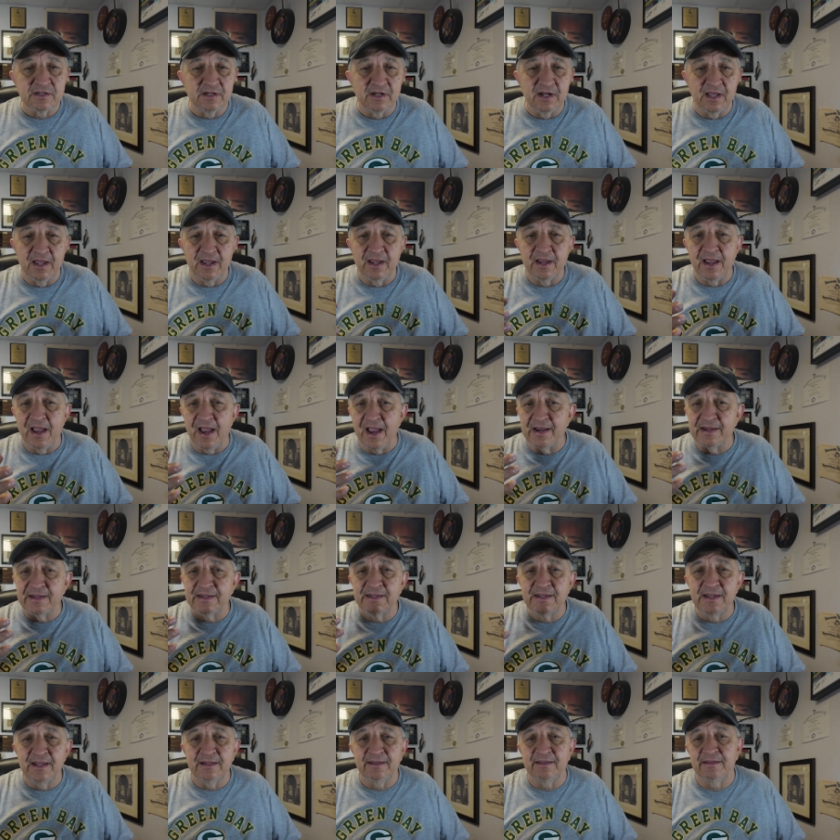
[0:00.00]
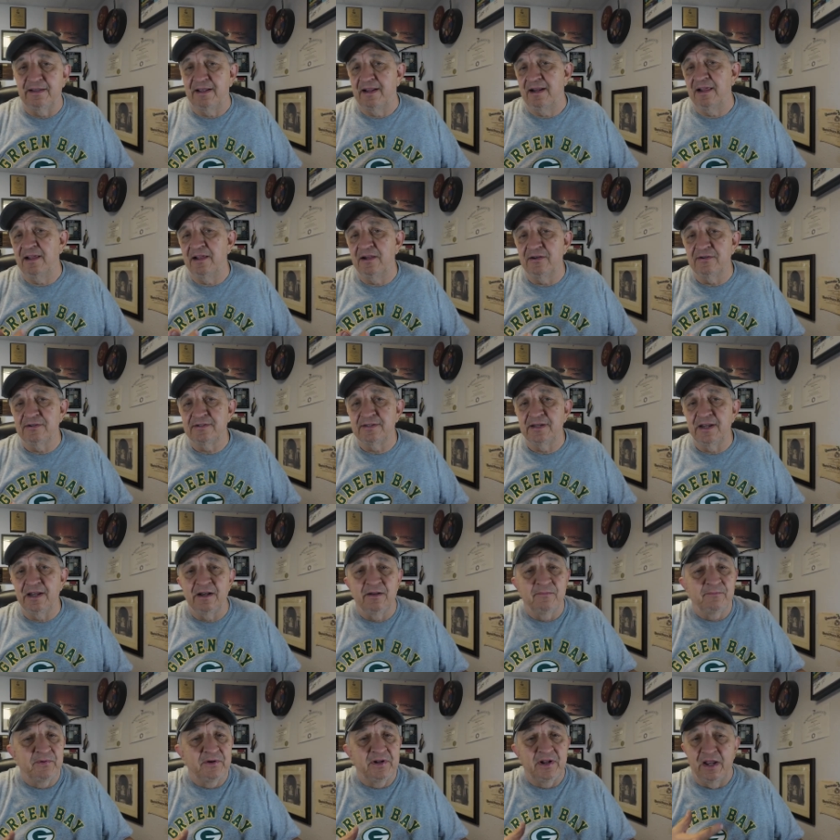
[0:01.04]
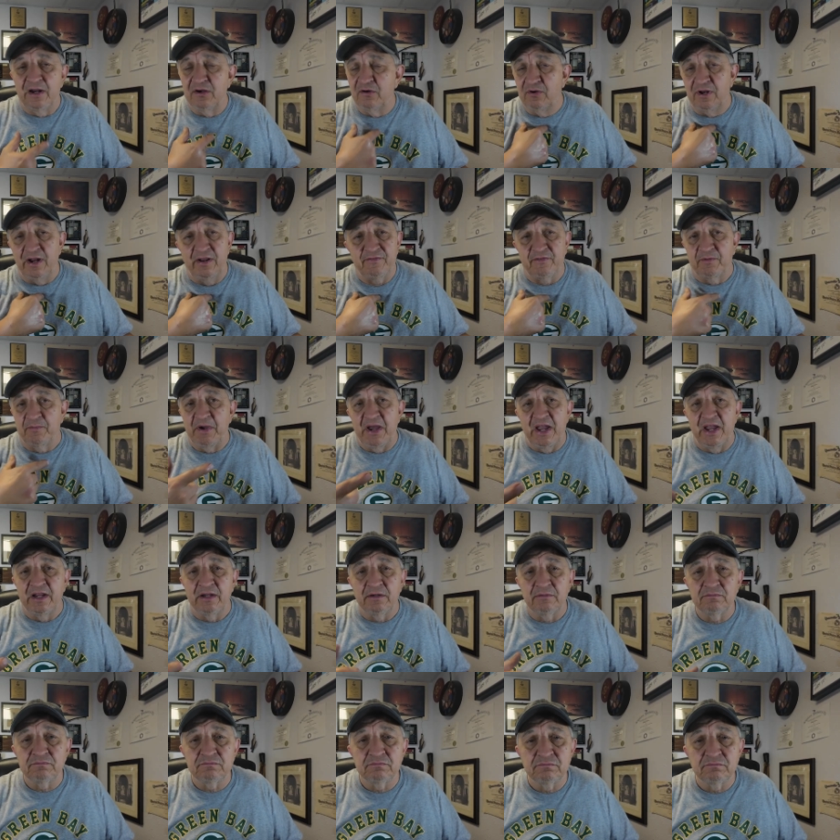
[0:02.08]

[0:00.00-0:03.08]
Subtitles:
And I get that. I understand it, but I don't have to buy it.